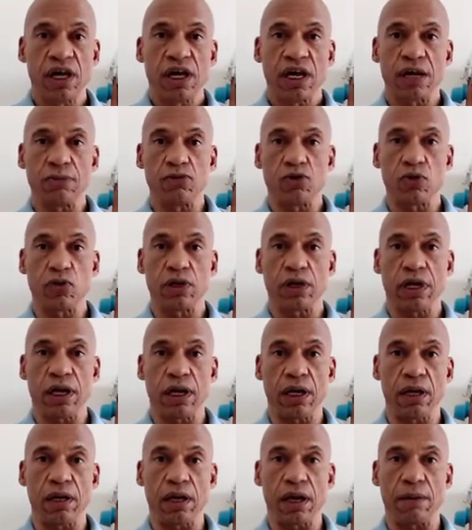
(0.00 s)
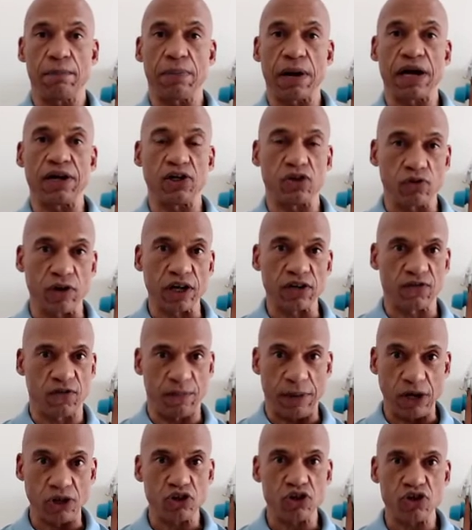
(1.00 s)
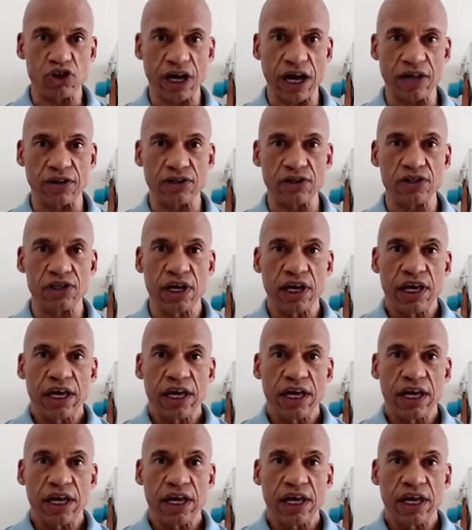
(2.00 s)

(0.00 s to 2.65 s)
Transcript: I'm doing a body transformation challenge,